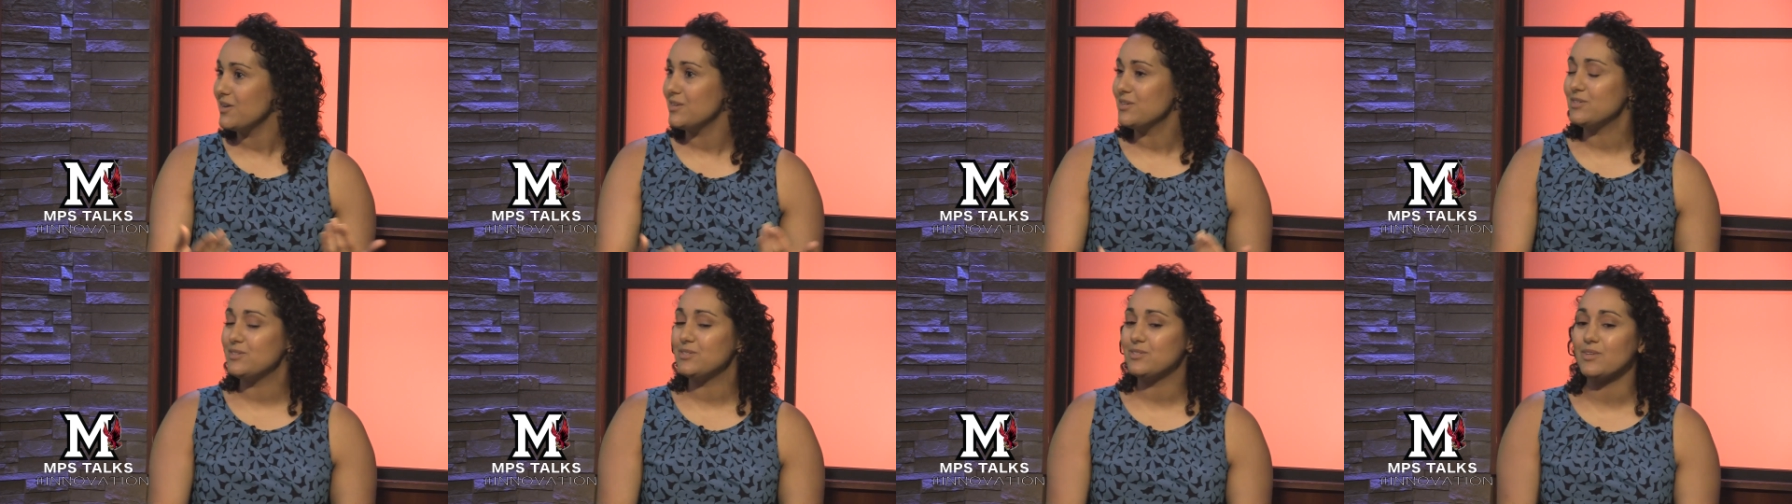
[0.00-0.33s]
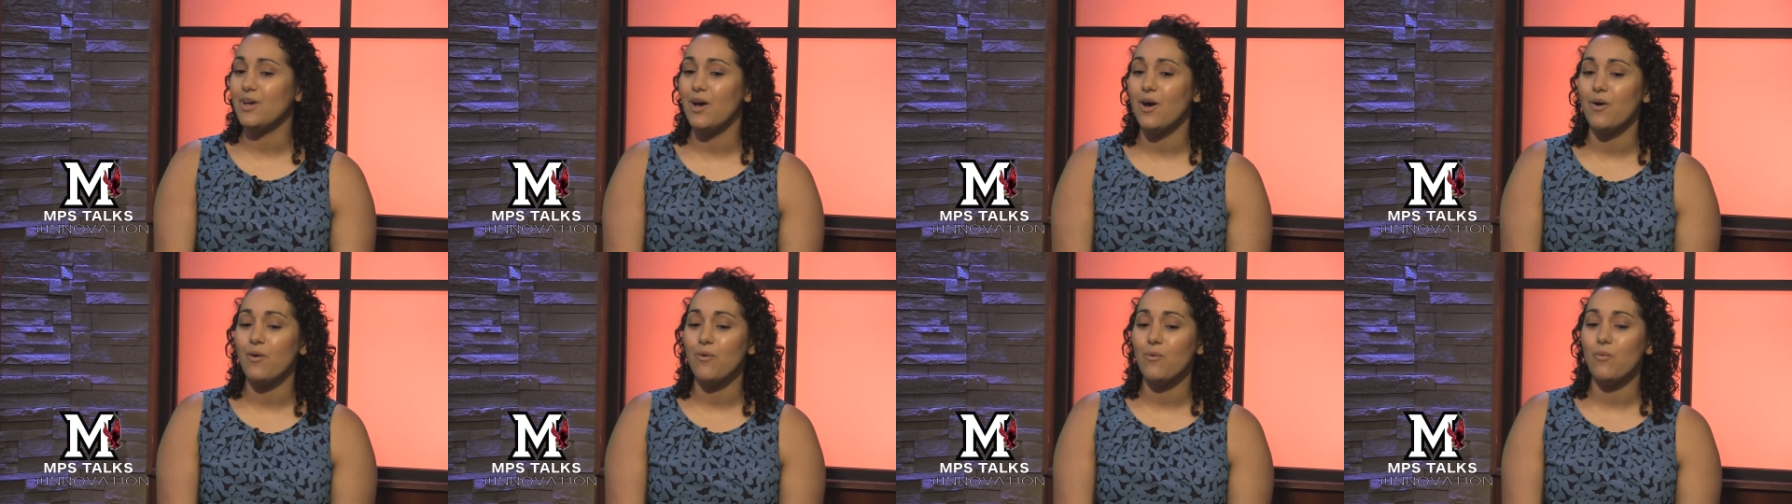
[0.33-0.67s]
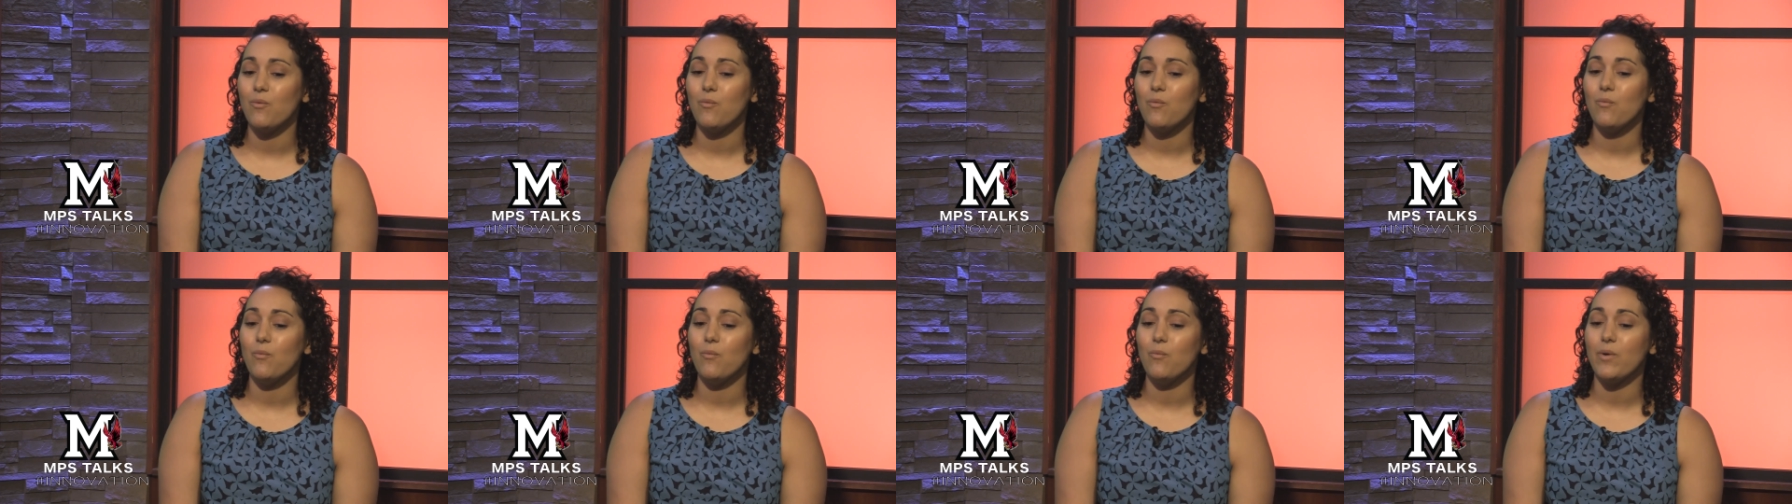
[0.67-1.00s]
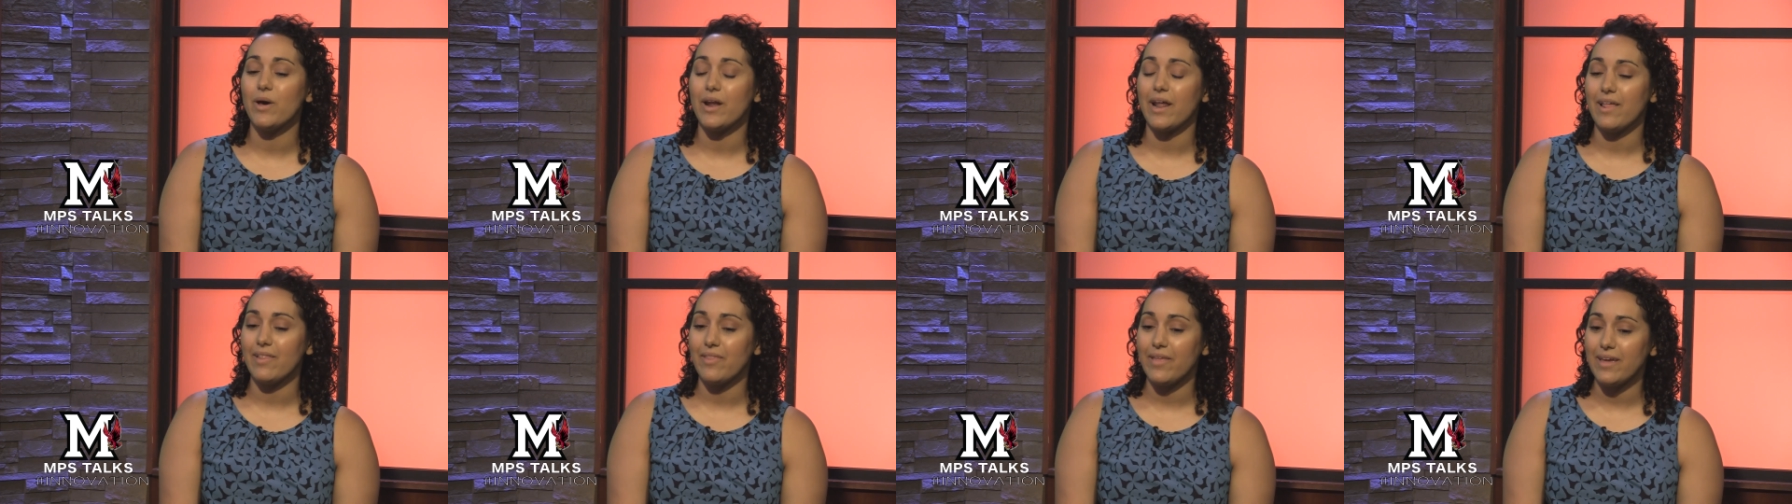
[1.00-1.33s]
So
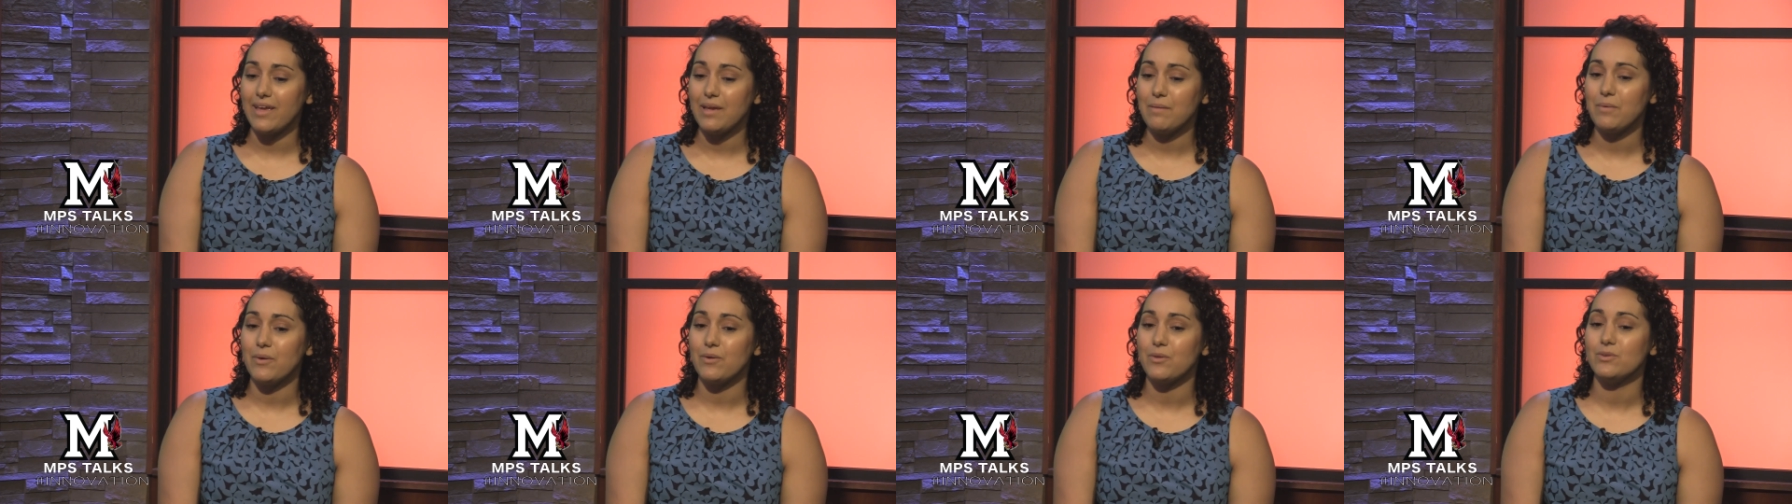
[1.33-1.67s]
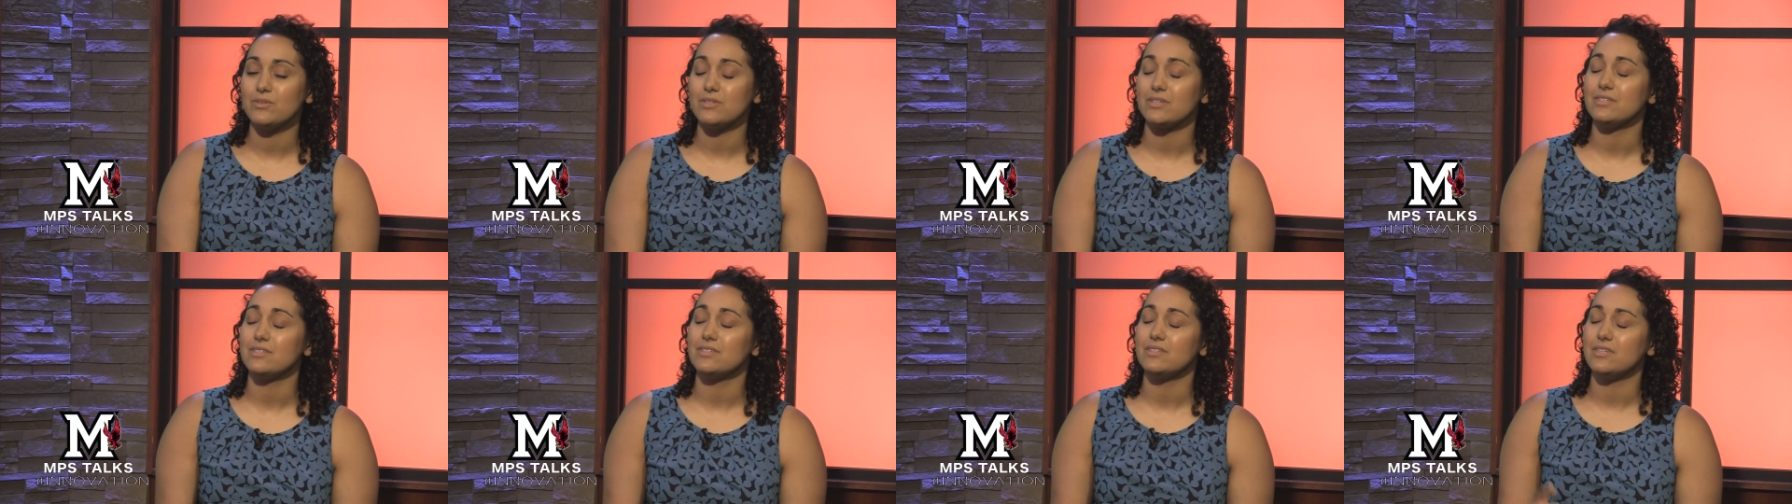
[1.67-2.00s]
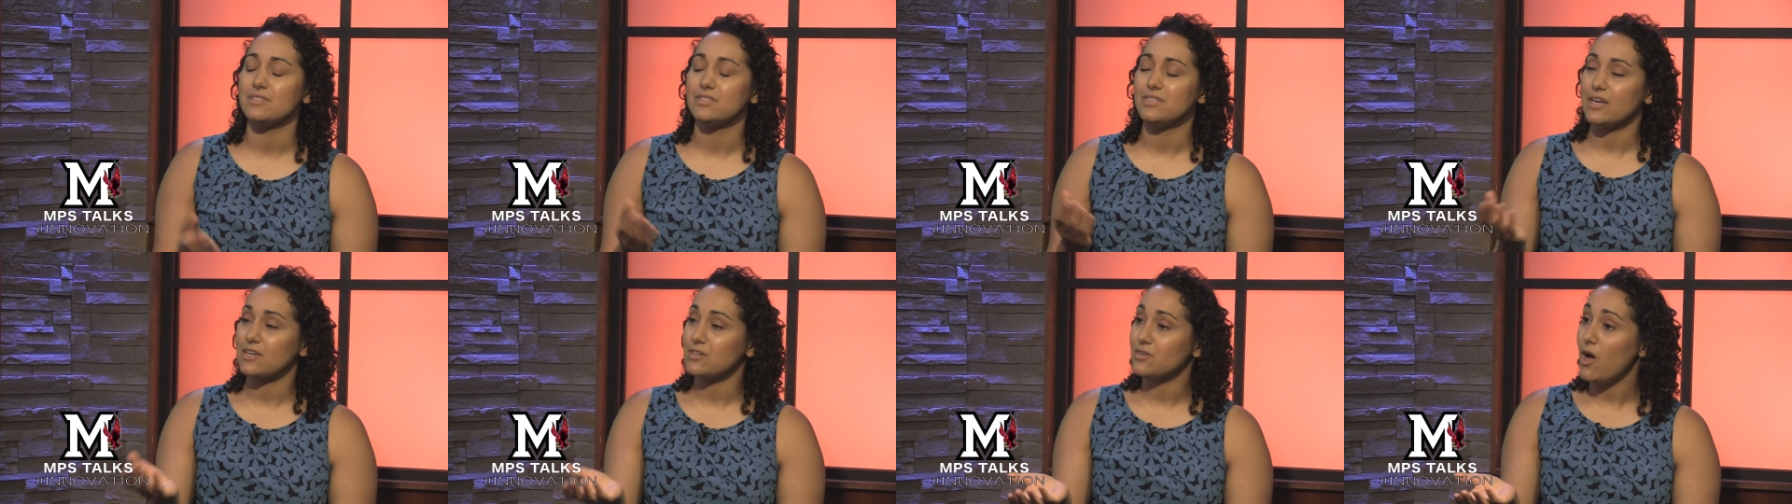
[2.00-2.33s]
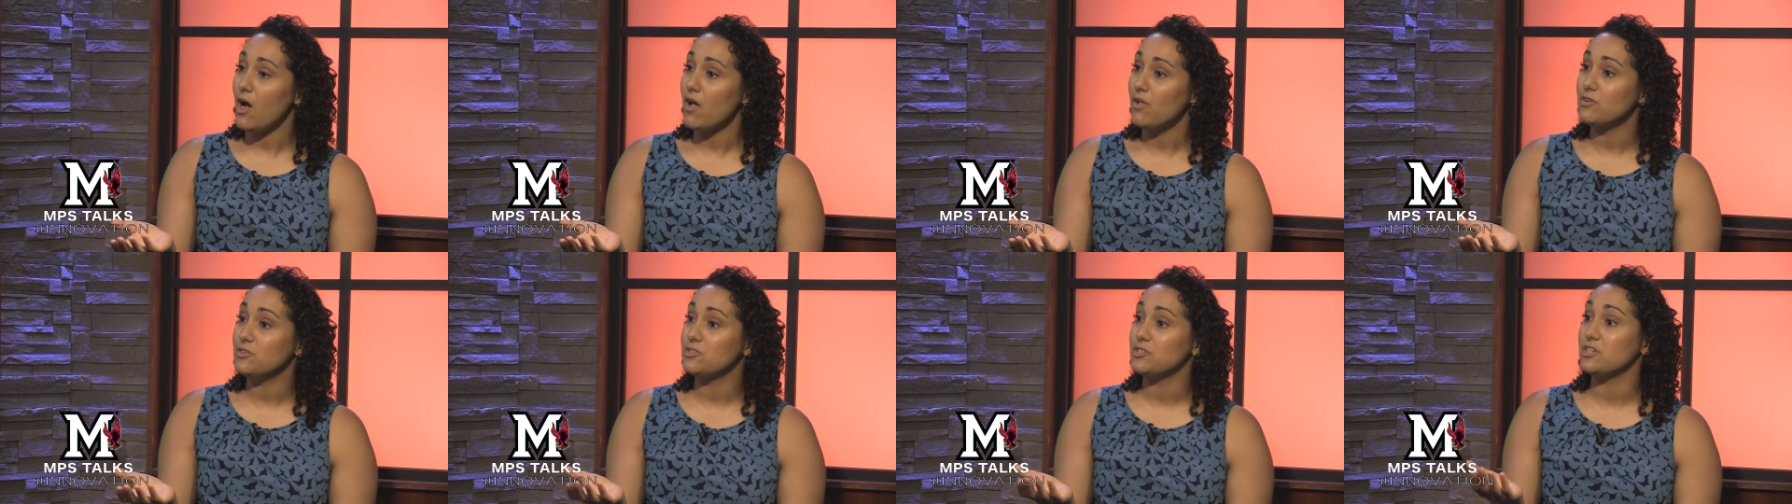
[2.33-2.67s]
what I like about using the
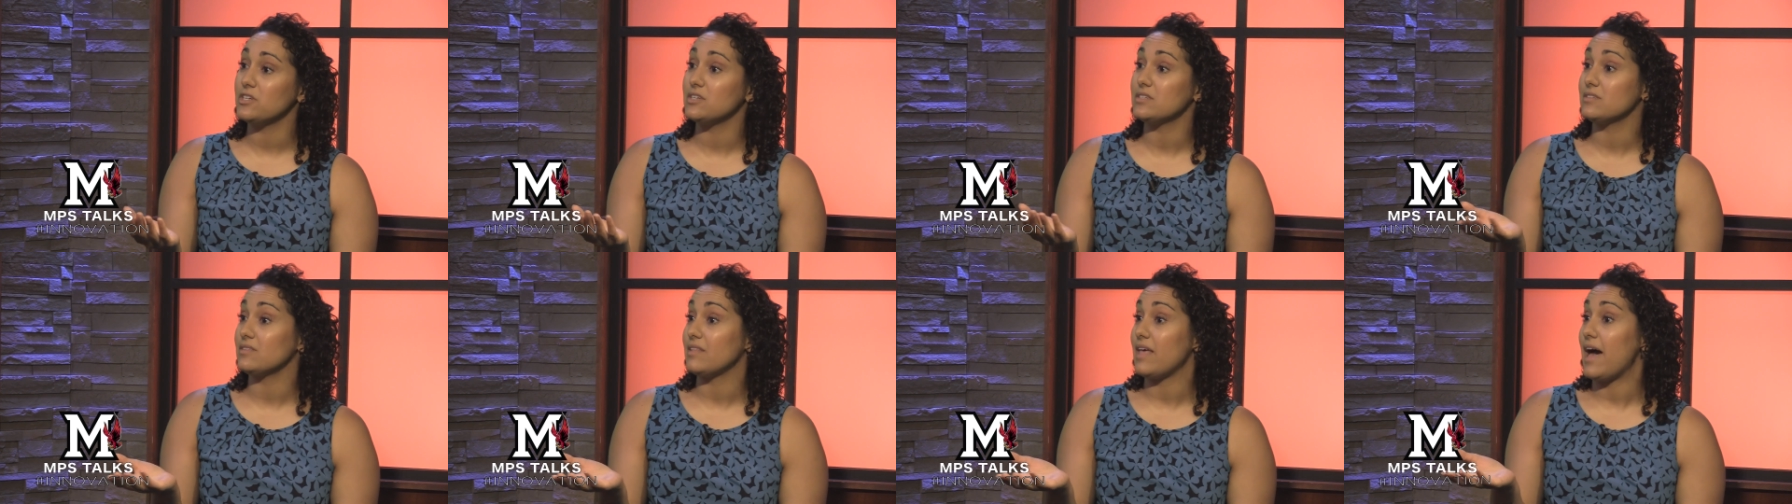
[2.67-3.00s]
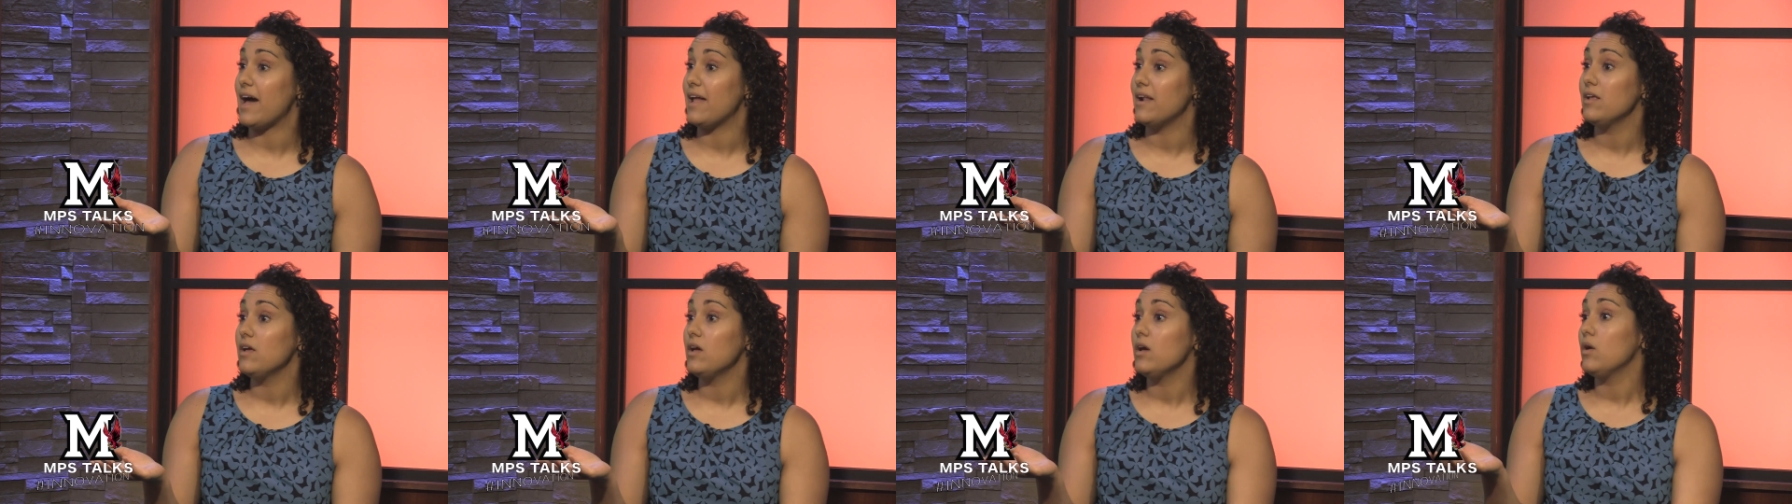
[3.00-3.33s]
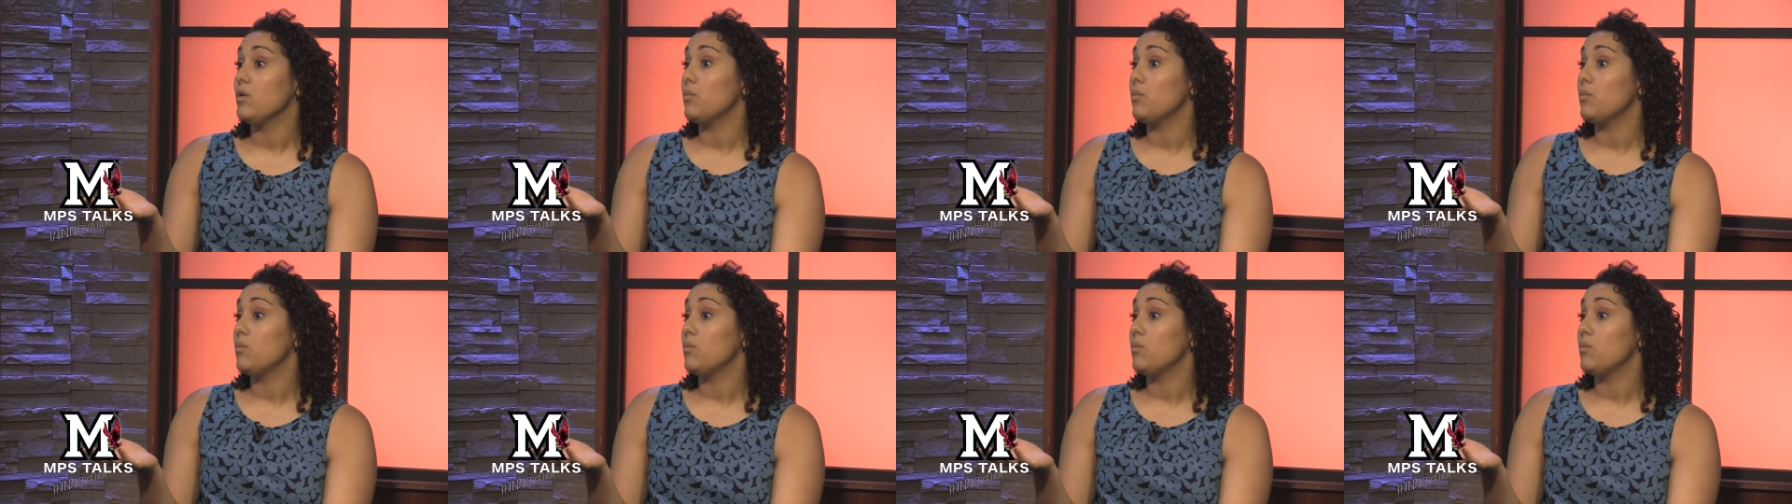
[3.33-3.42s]
technology is that